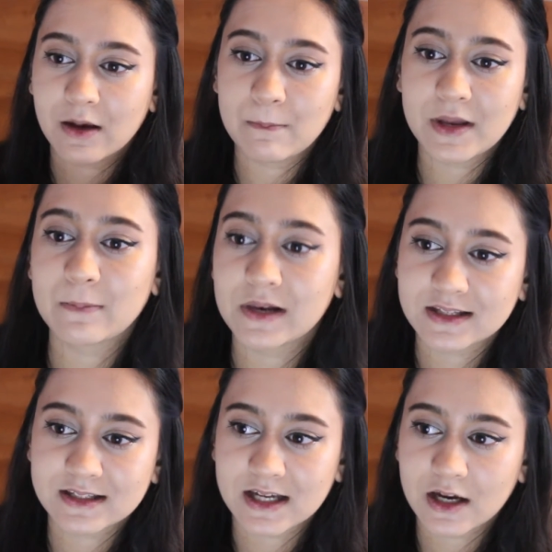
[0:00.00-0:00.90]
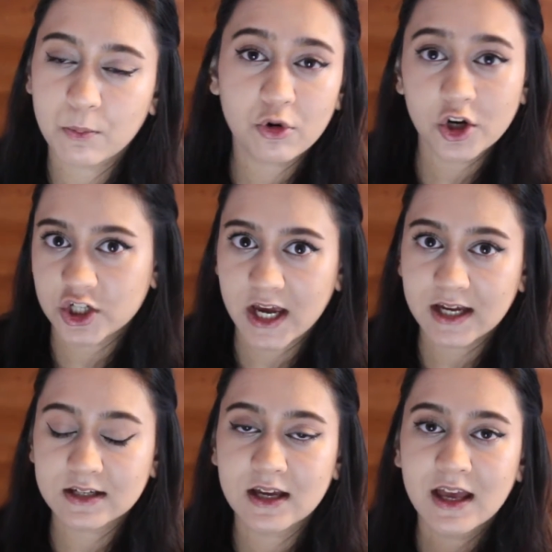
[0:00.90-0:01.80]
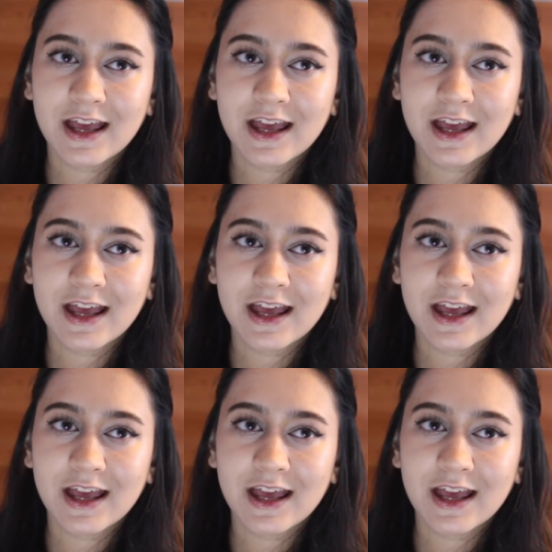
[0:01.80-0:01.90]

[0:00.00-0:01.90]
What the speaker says: a minimalistic project,